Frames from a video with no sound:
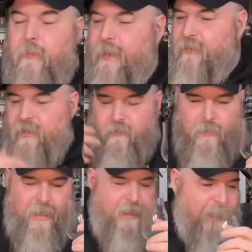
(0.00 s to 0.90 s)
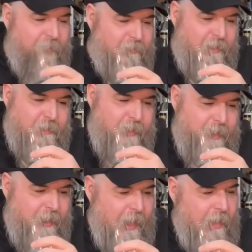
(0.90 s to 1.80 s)
That's just me guessing and
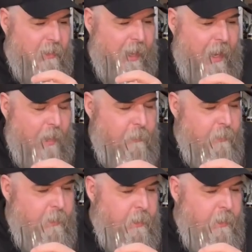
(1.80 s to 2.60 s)
thinking out loud.